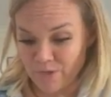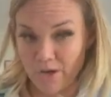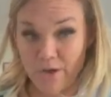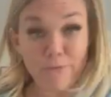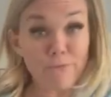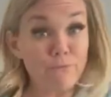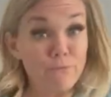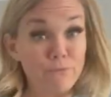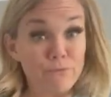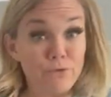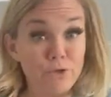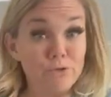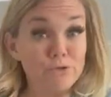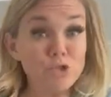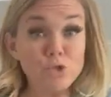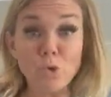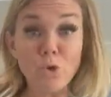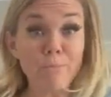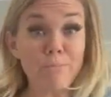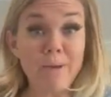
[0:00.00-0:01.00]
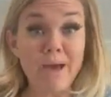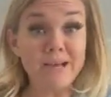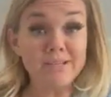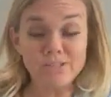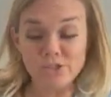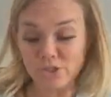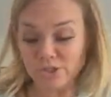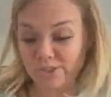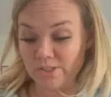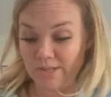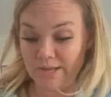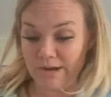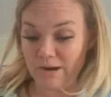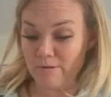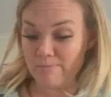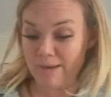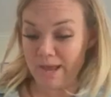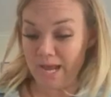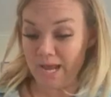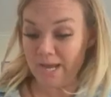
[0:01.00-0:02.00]
a few short passages in
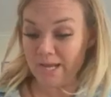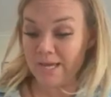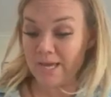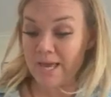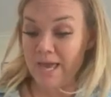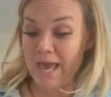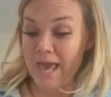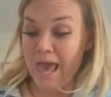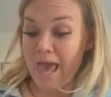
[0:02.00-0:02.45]
Aramaic,